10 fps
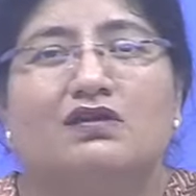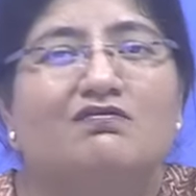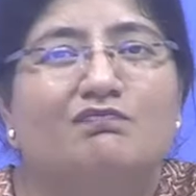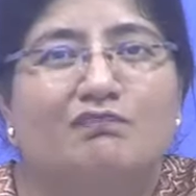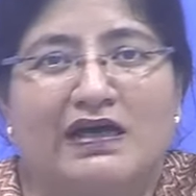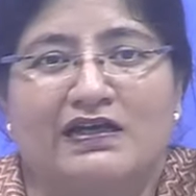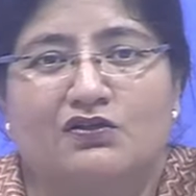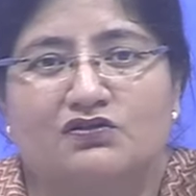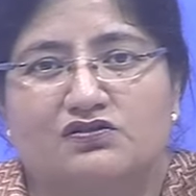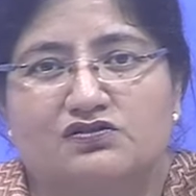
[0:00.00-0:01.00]
give back to
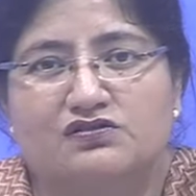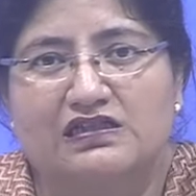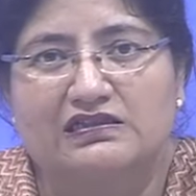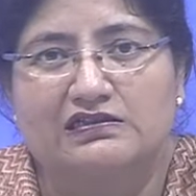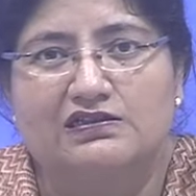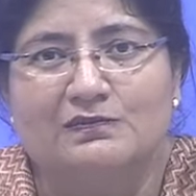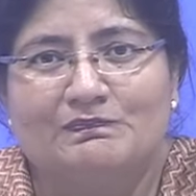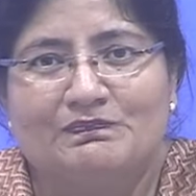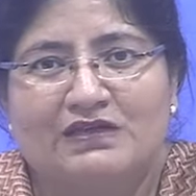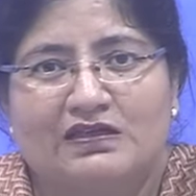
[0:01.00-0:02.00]
the society,
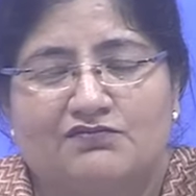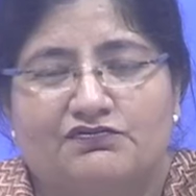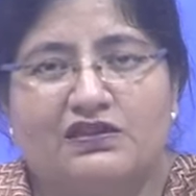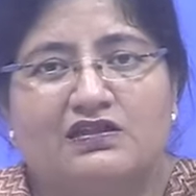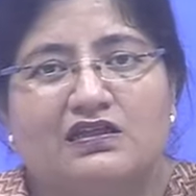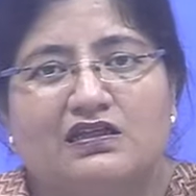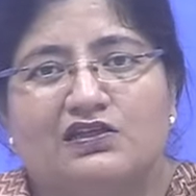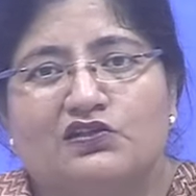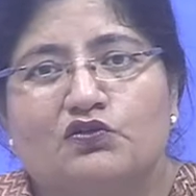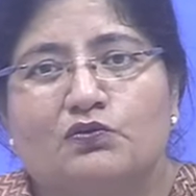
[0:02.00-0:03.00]
we
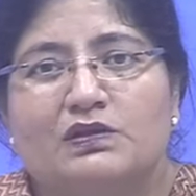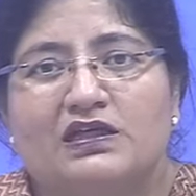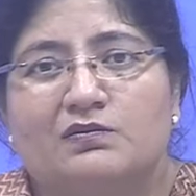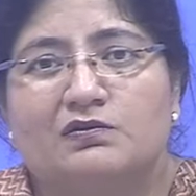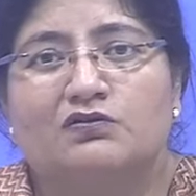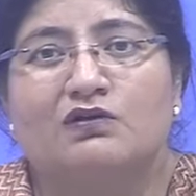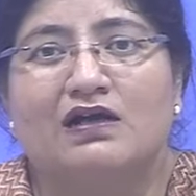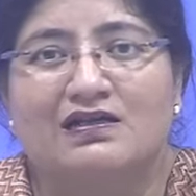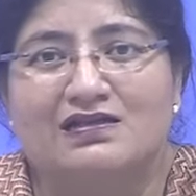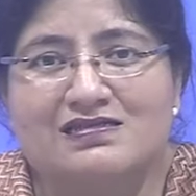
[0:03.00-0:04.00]
need to be able to
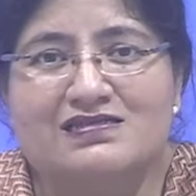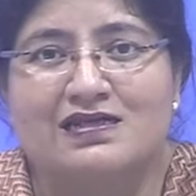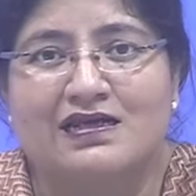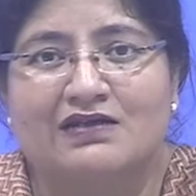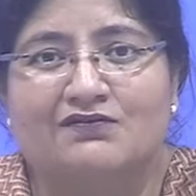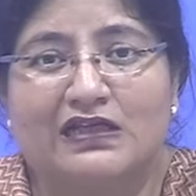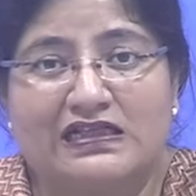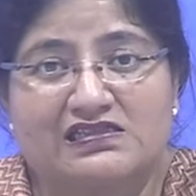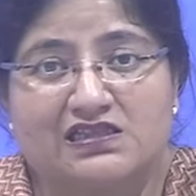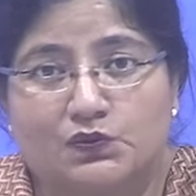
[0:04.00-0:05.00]
understand, when I
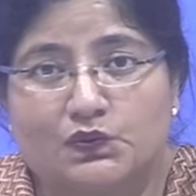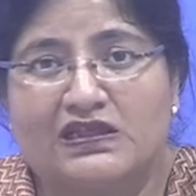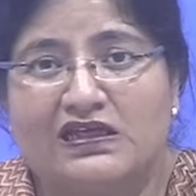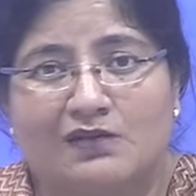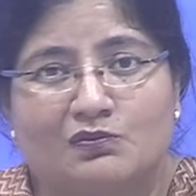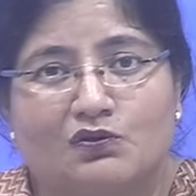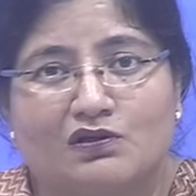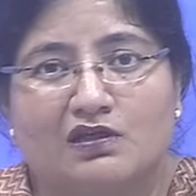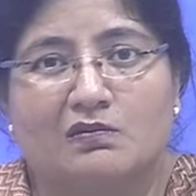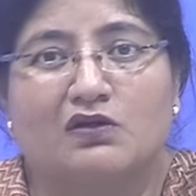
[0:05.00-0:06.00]
say we, I'm
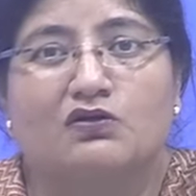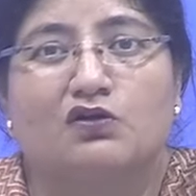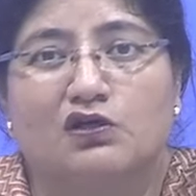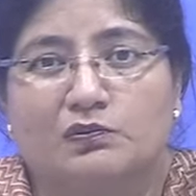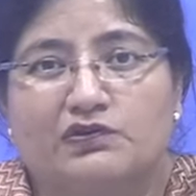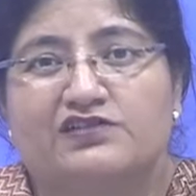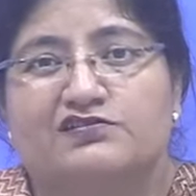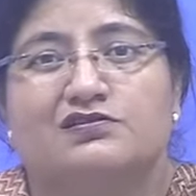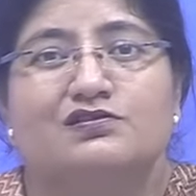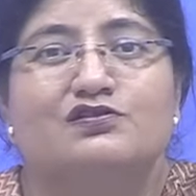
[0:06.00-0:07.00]
talking about
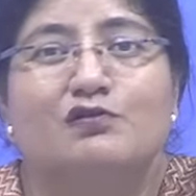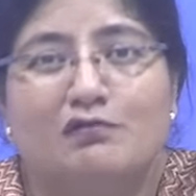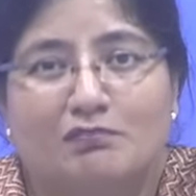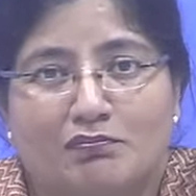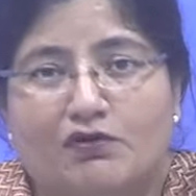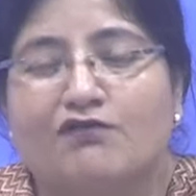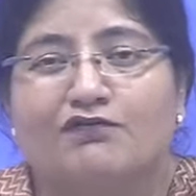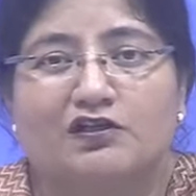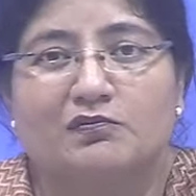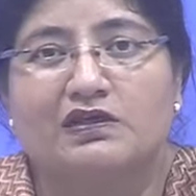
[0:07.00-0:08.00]
corporations,
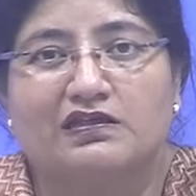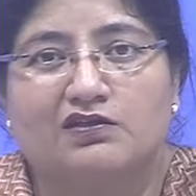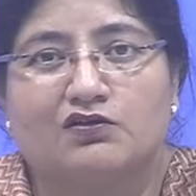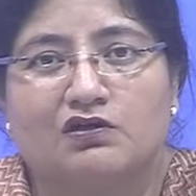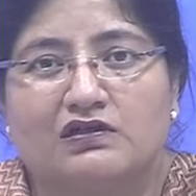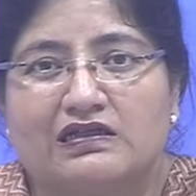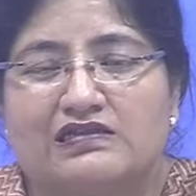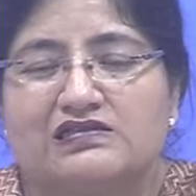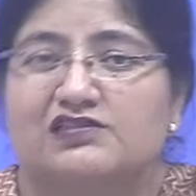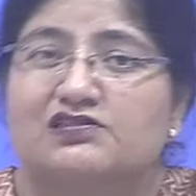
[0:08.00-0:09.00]
profit-making
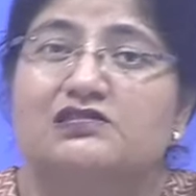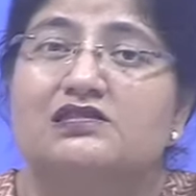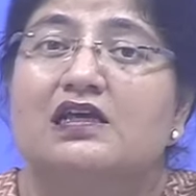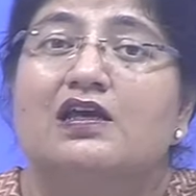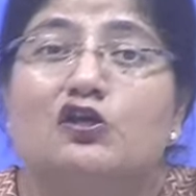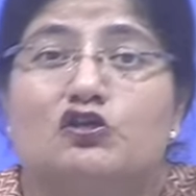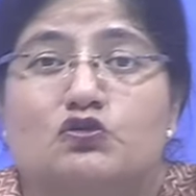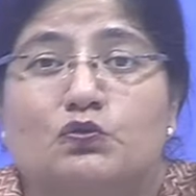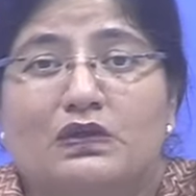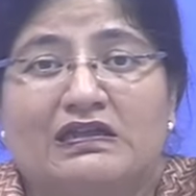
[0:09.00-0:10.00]
organizations.
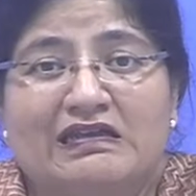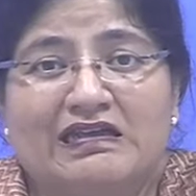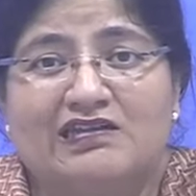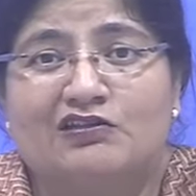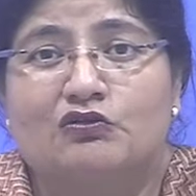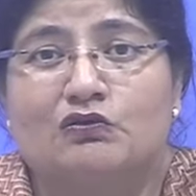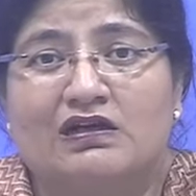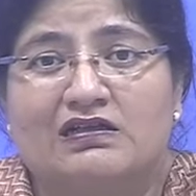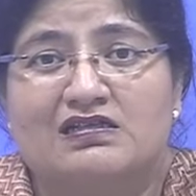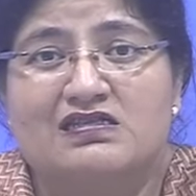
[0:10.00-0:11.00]
So we need to
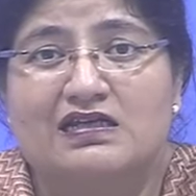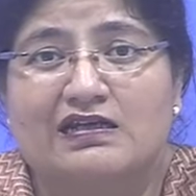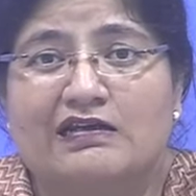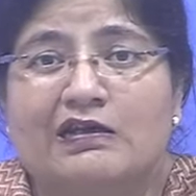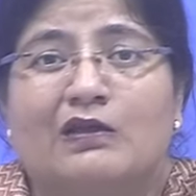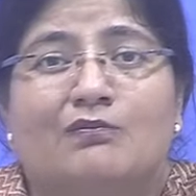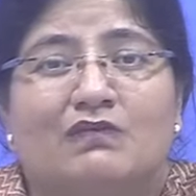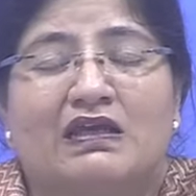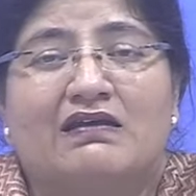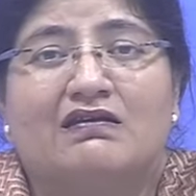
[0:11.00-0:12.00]
understand
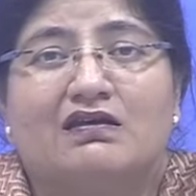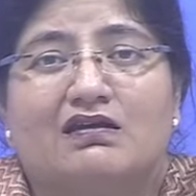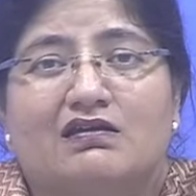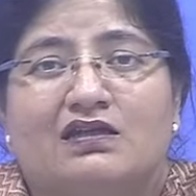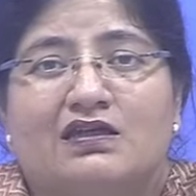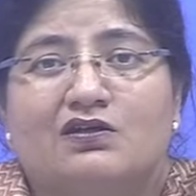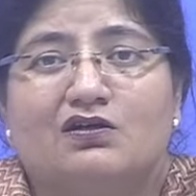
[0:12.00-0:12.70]
that the